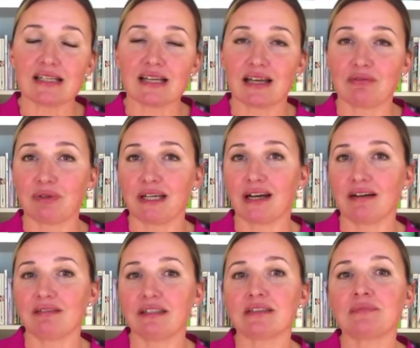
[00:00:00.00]
and we
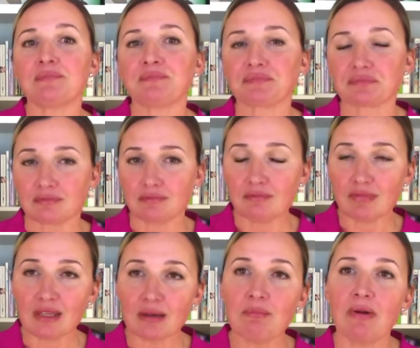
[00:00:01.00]
covered
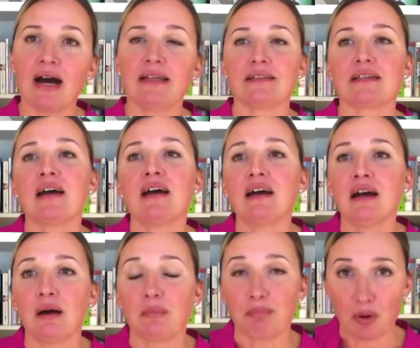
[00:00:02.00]

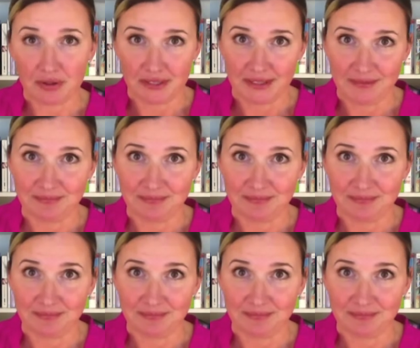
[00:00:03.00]
mind-body